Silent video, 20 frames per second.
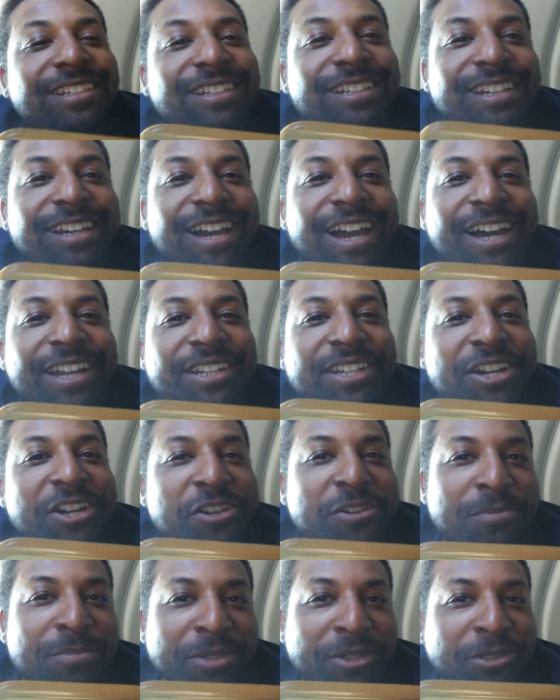I know,
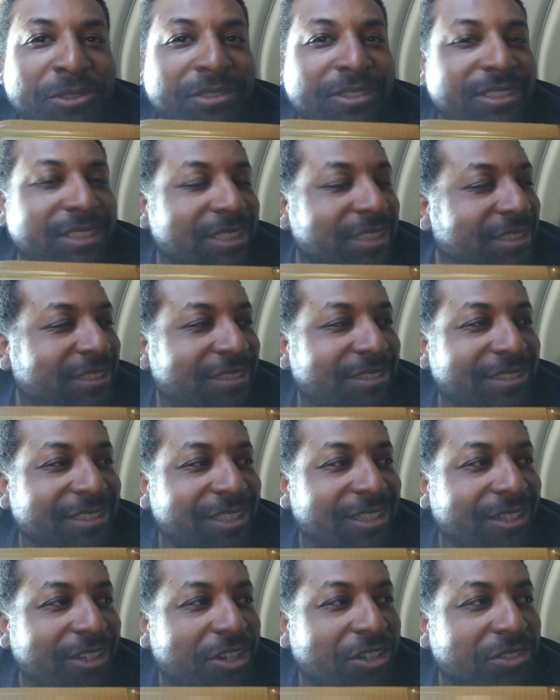boo. Just you know
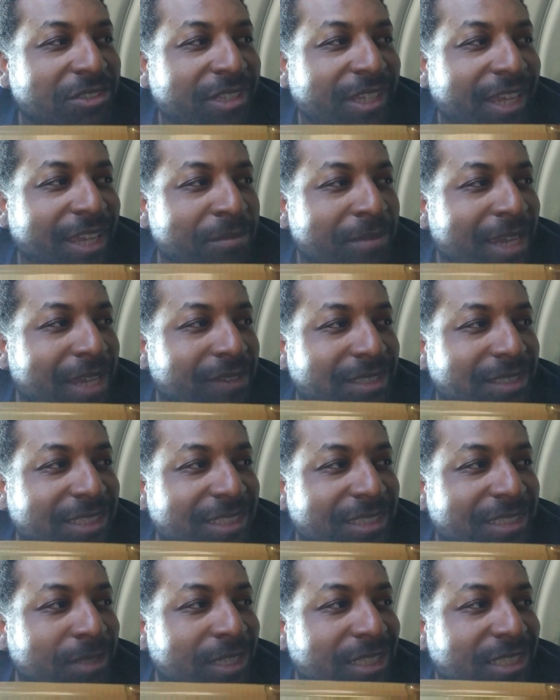what I'm saying? Maybe it's just
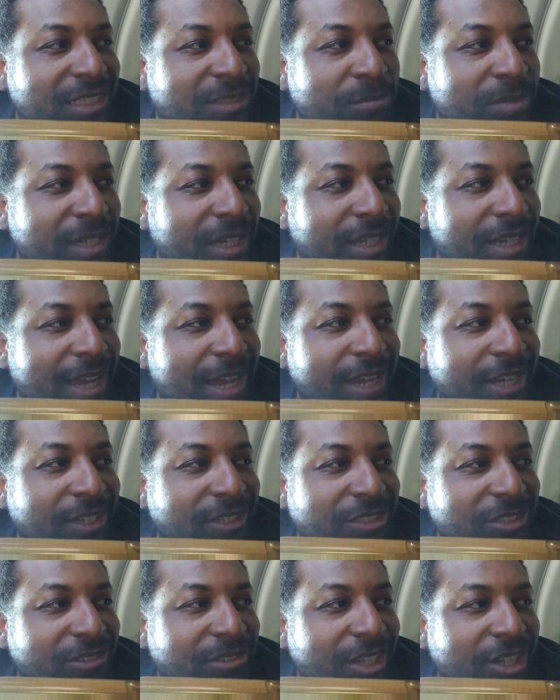me just being out here
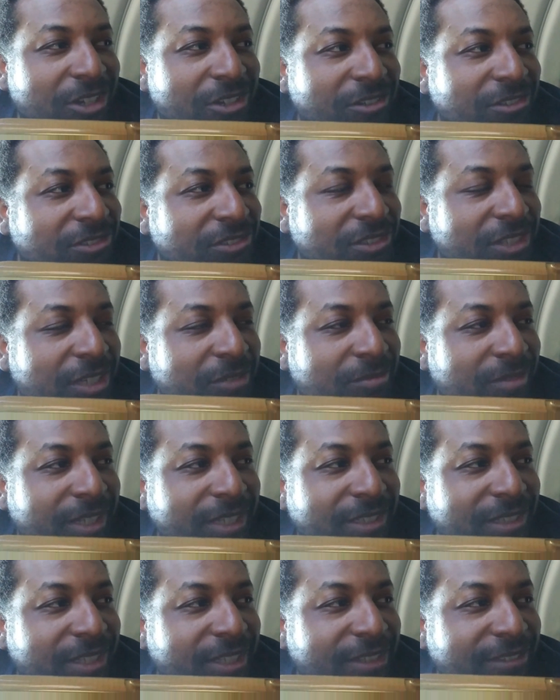too long or something like
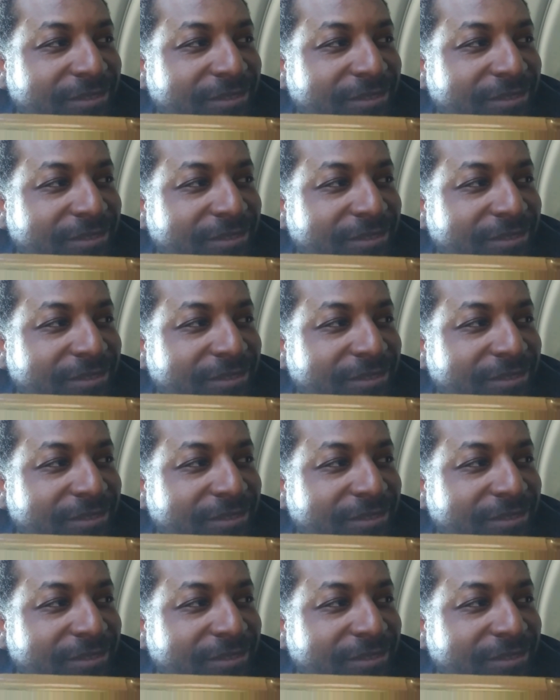that.